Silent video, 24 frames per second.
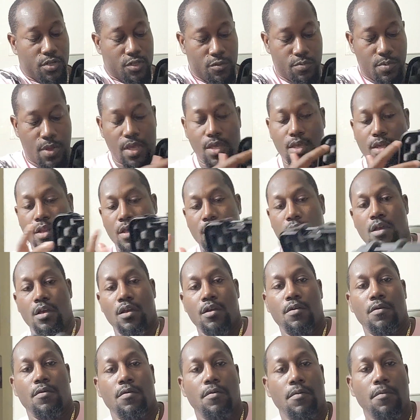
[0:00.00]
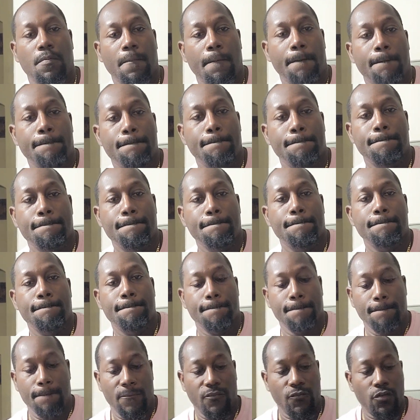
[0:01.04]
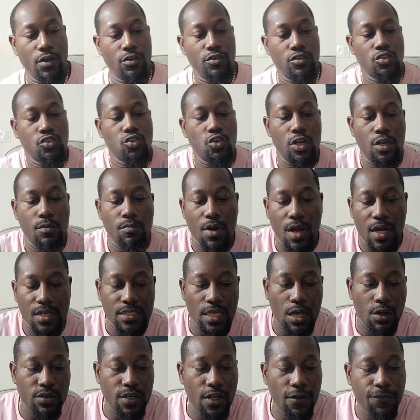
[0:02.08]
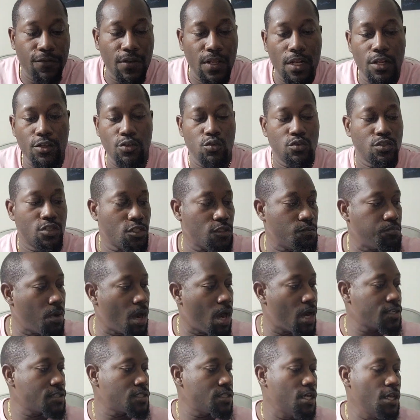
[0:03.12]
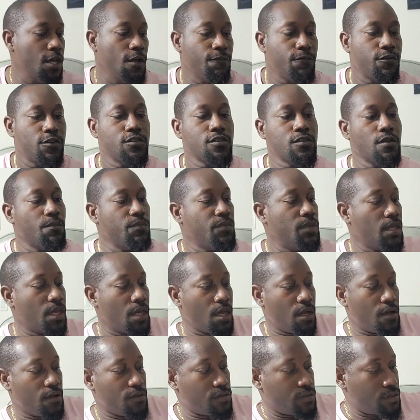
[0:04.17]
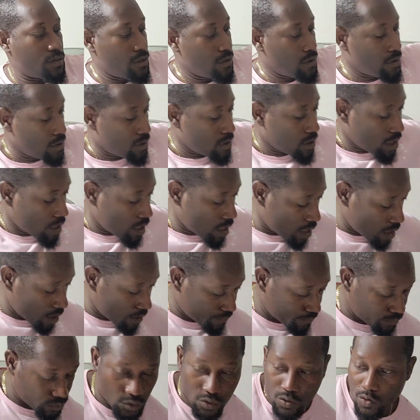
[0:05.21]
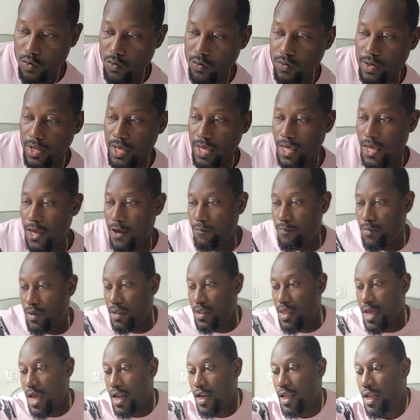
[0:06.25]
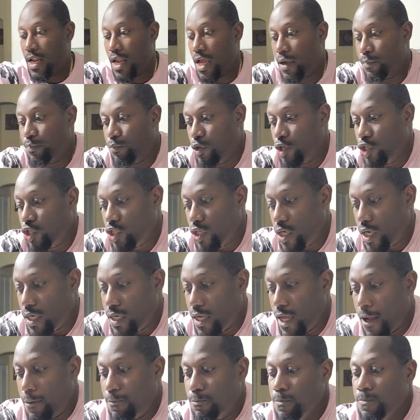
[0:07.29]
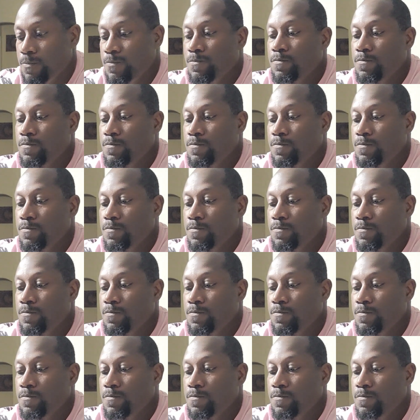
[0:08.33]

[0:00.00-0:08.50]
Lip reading: this back in here. Very sturdy box. I would definitely use this box for something else. So they gave me that, and I appreciate that.